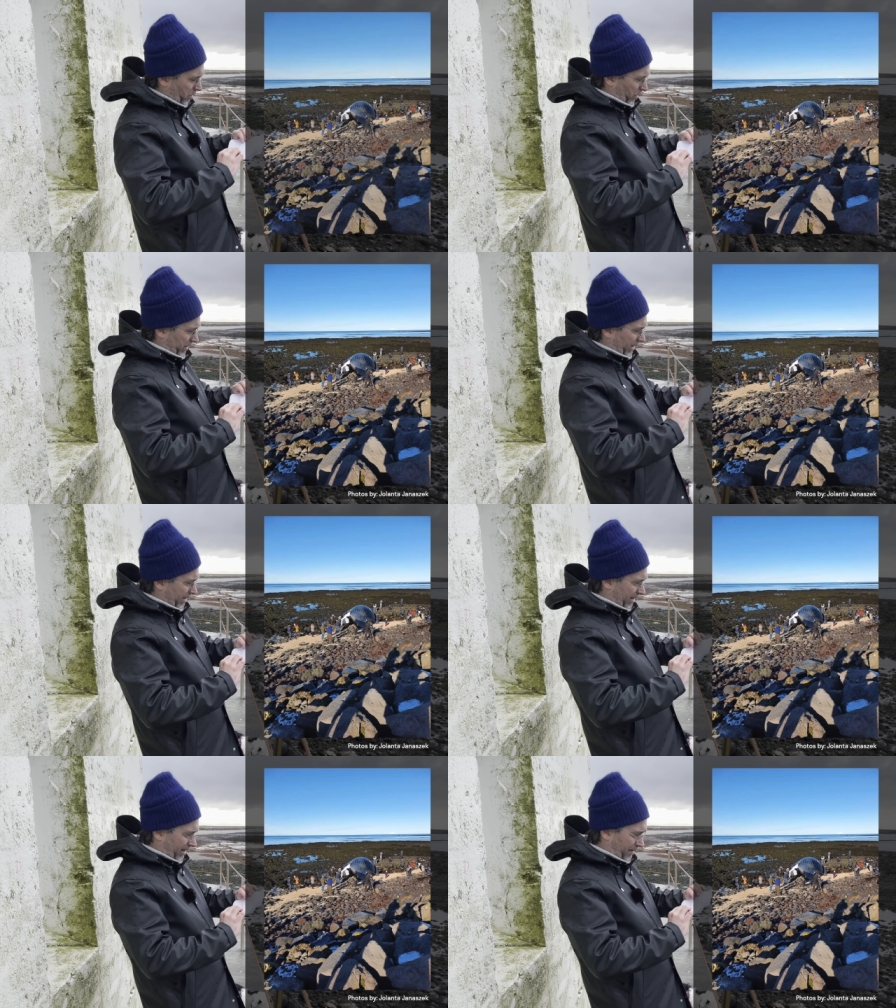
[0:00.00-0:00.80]
it called?
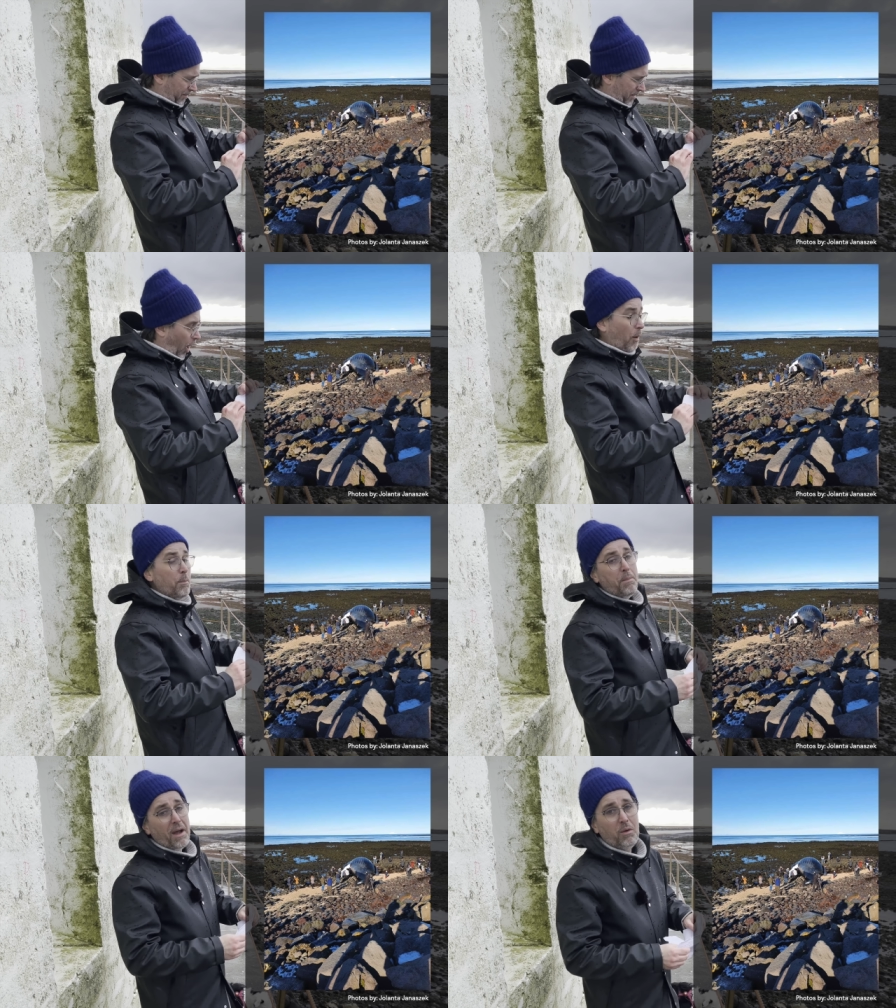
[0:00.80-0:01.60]
Like a
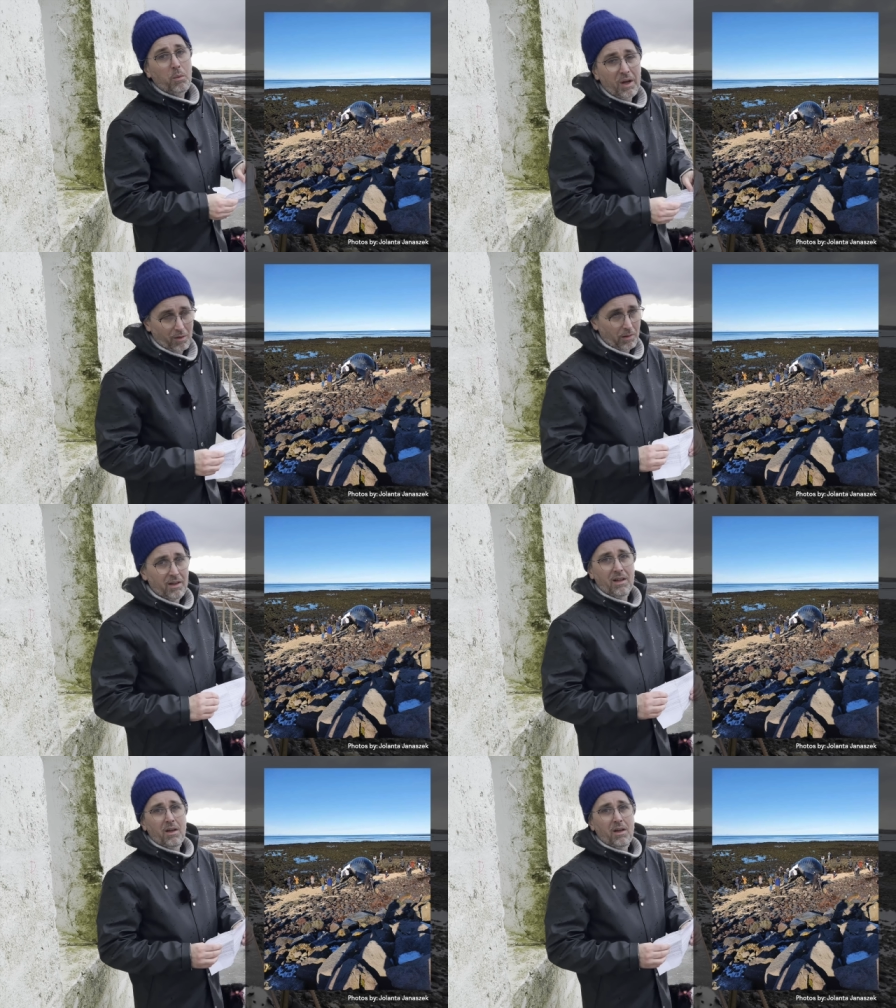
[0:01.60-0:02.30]
humpback whale.